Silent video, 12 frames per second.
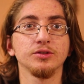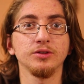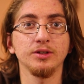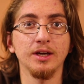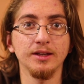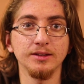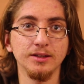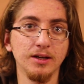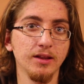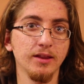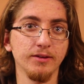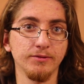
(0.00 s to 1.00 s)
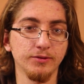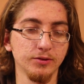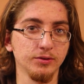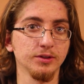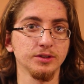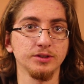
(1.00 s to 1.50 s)
so you can nail the
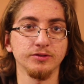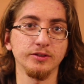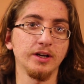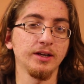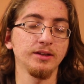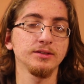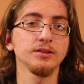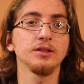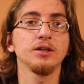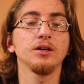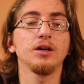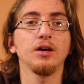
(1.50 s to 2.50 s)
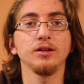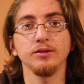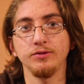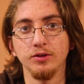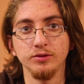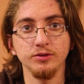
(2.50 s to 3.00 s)
focus right. And
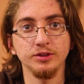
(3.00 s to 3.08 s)
if you're